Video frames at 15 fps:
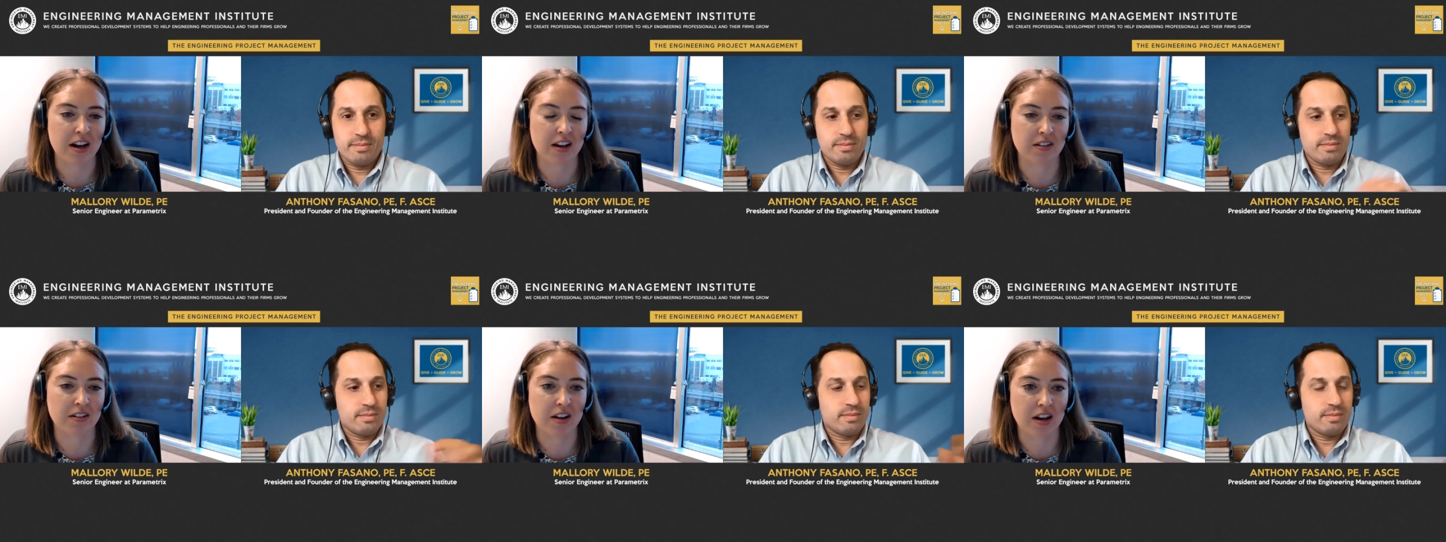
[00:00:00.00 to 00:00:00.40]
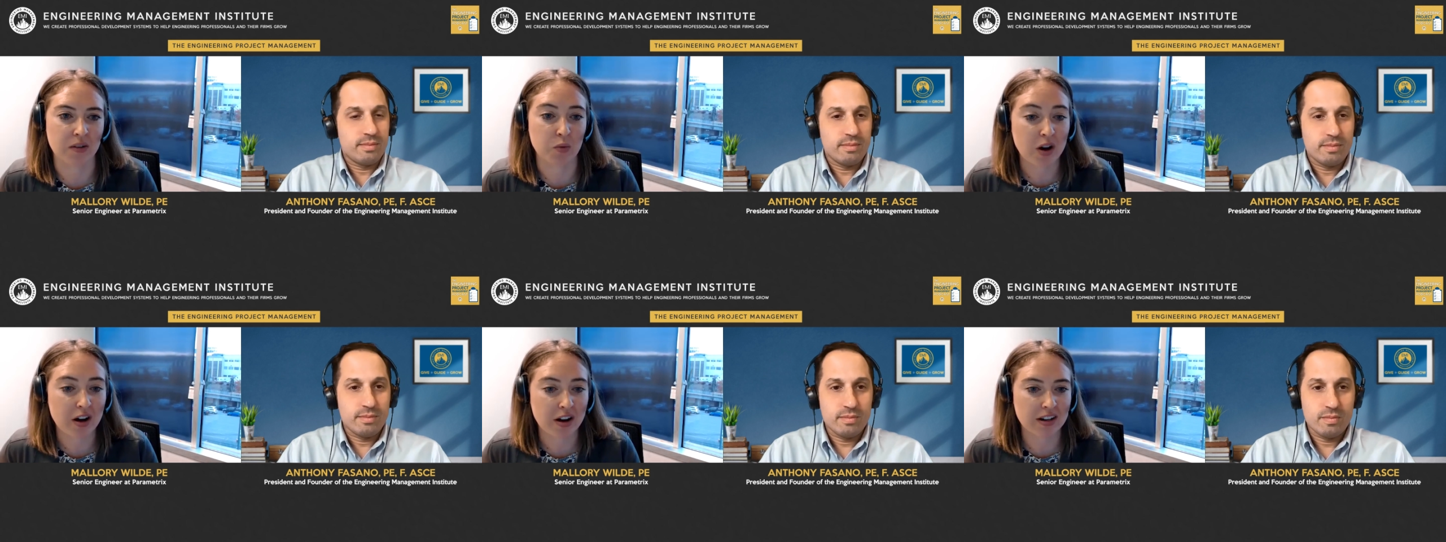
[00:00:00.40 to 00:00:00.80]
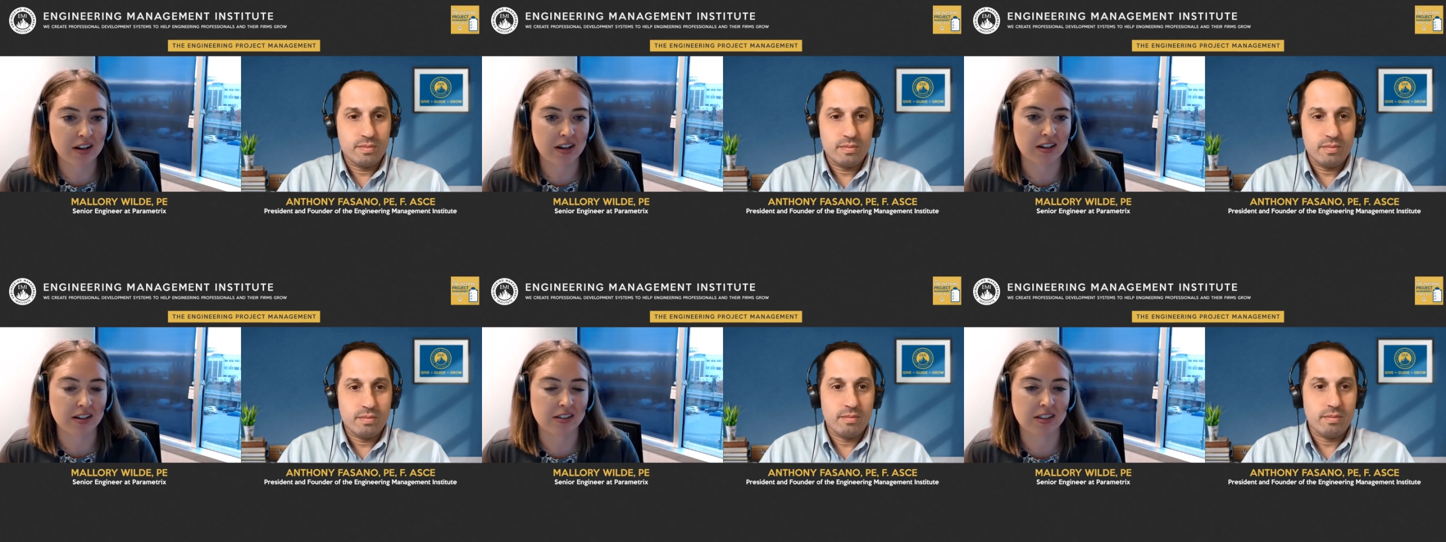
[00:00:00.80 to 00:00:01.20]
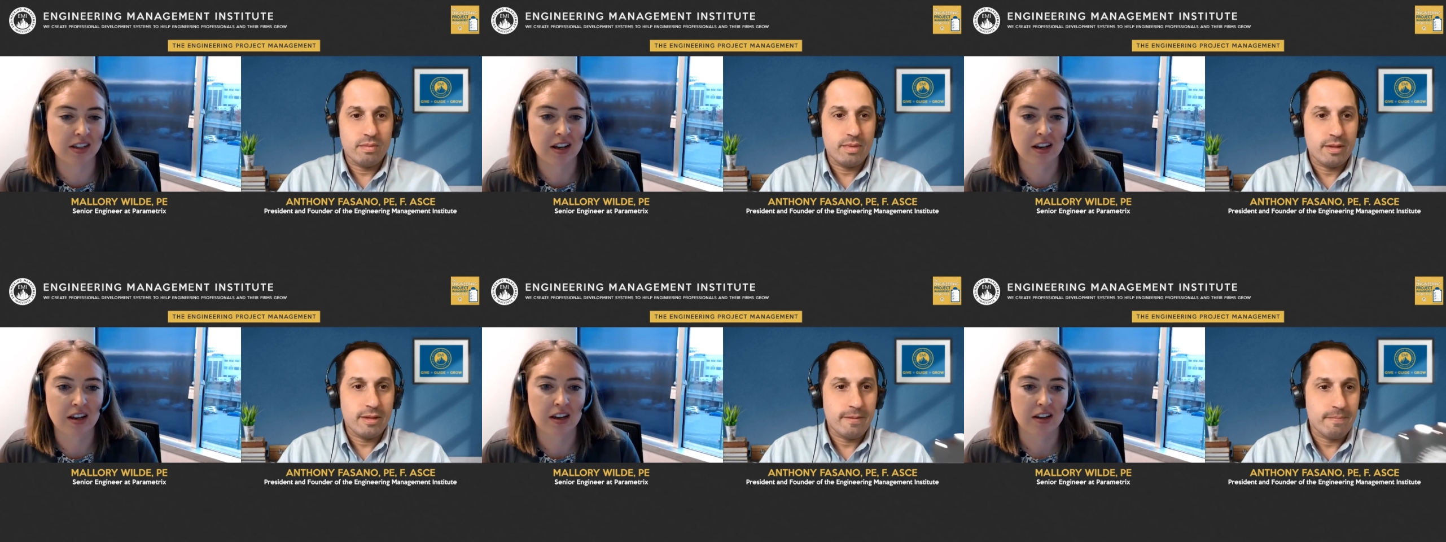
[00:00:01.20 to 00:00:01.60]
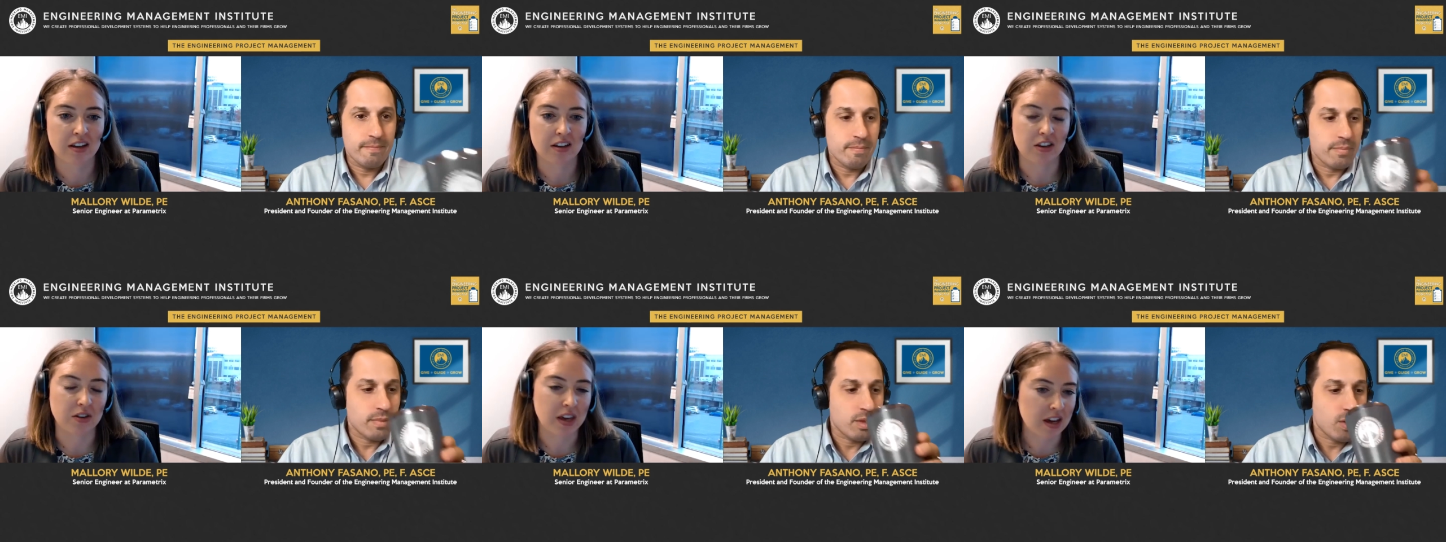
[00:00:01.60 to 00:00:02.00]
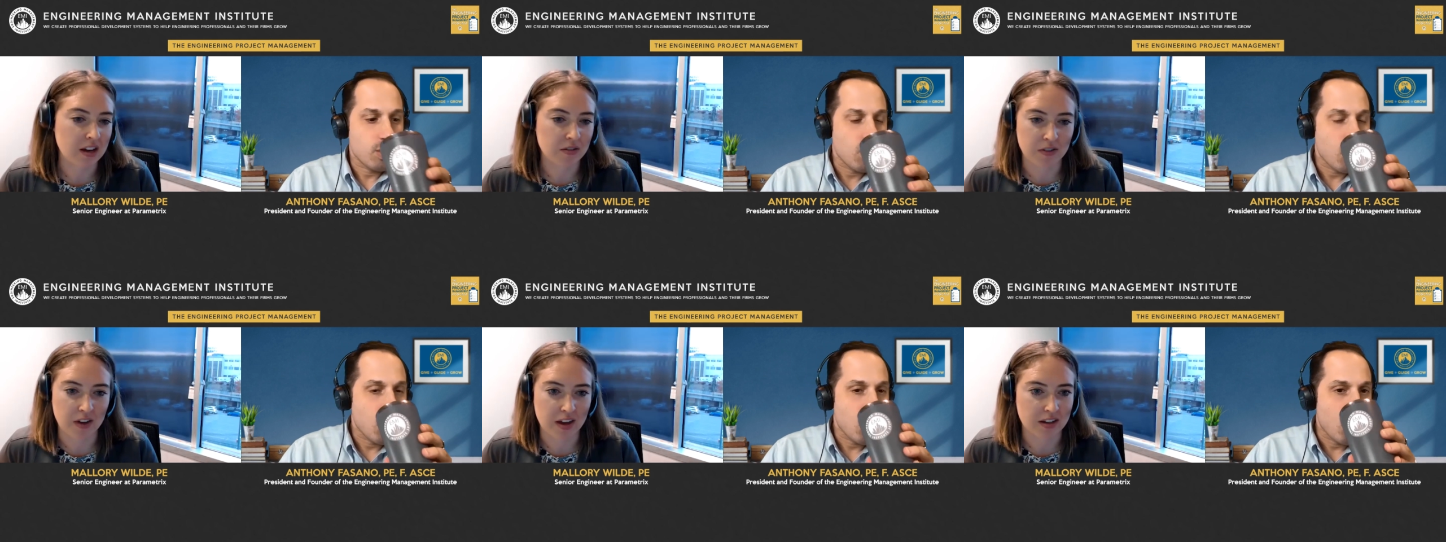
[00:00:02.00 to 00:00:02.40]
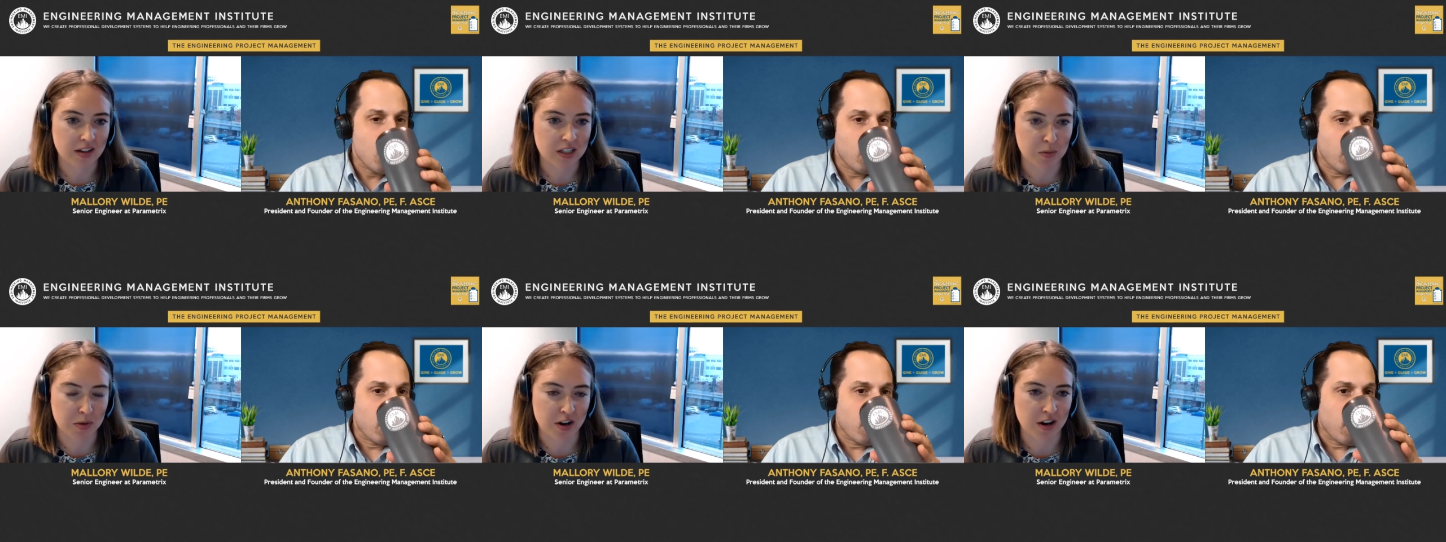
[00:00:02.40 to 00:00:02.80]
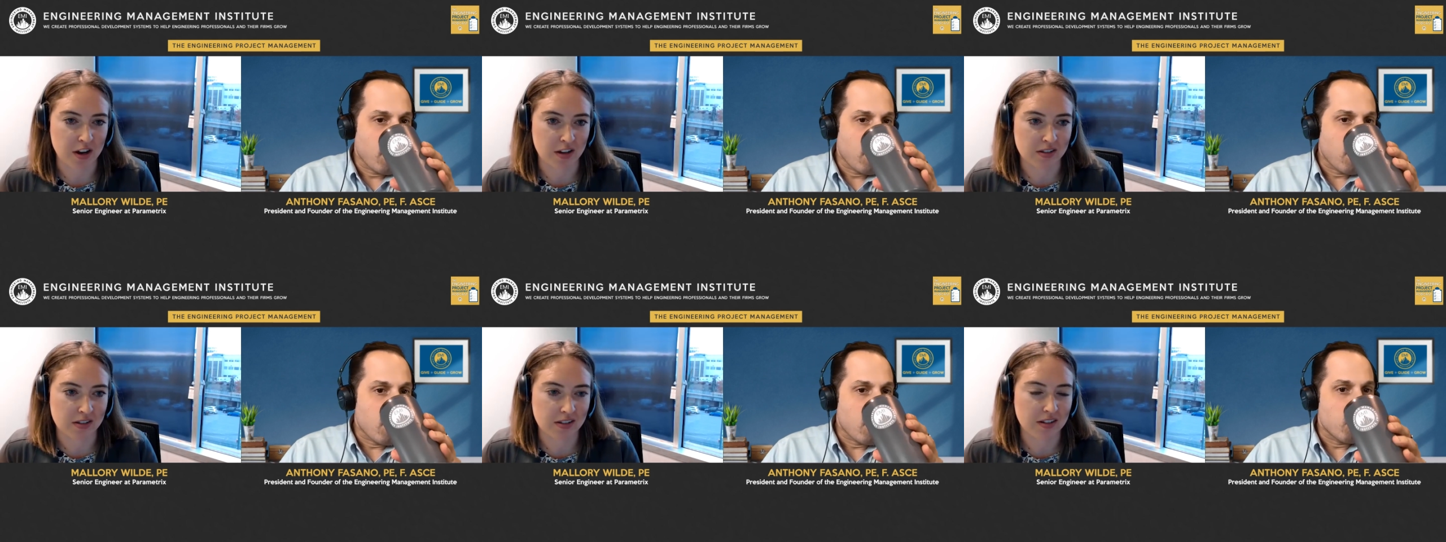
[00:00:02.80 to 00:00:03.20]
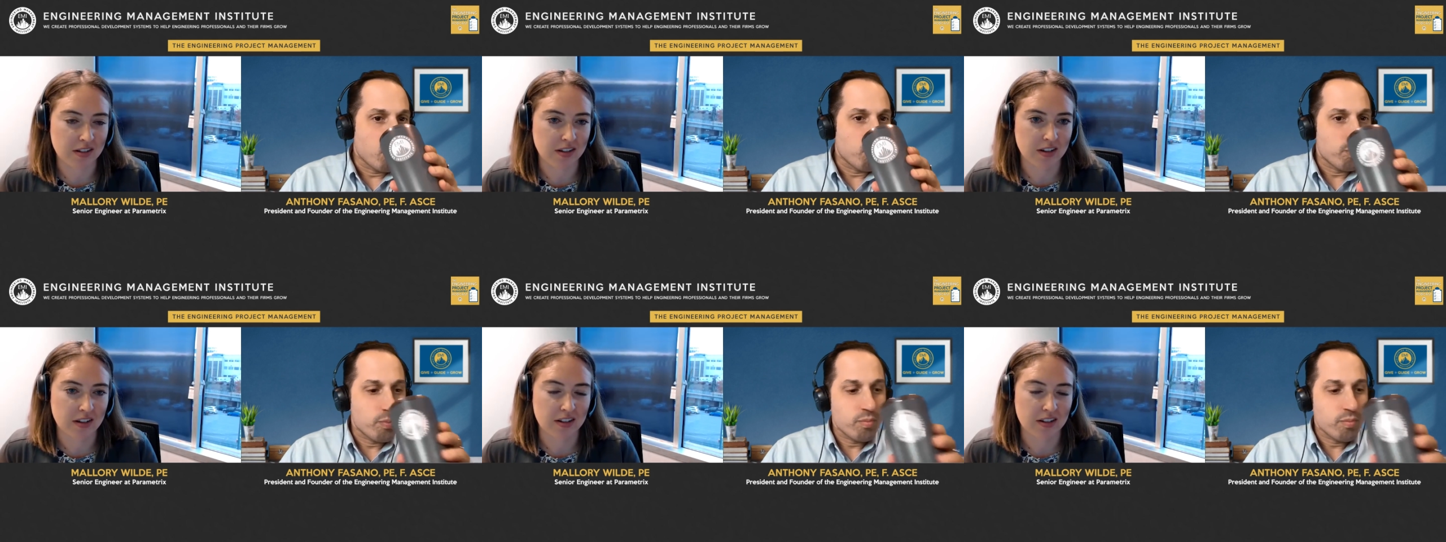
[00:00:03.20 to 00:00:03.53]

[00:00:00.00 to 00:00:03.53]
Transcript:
Speaker 1: And and one is you can't fake experience.